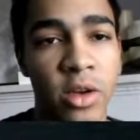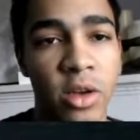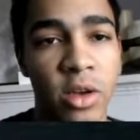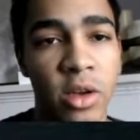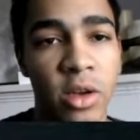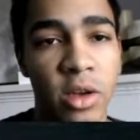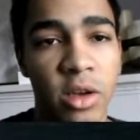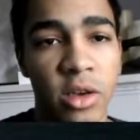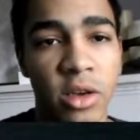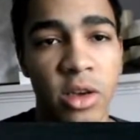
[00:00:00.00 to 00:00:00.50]
and you
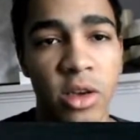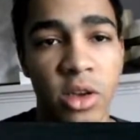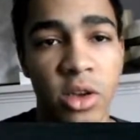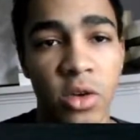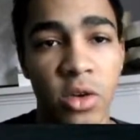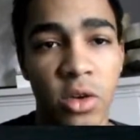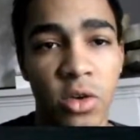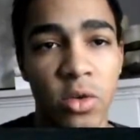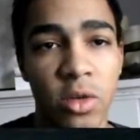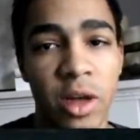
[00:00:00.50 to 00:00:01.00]
can
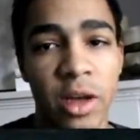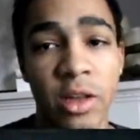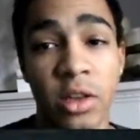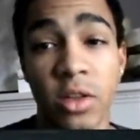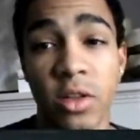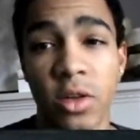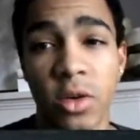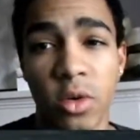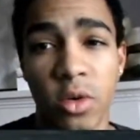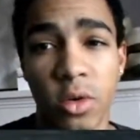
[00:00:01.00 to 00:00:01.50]
continue and do that
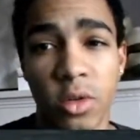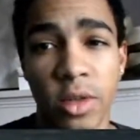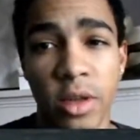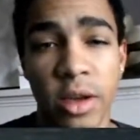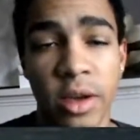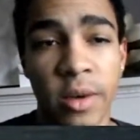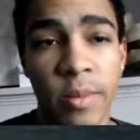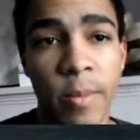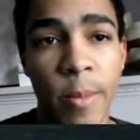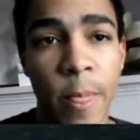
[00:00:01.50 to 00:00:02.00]
to the whole
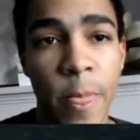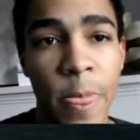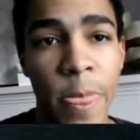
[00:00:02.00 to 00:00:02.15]
thing.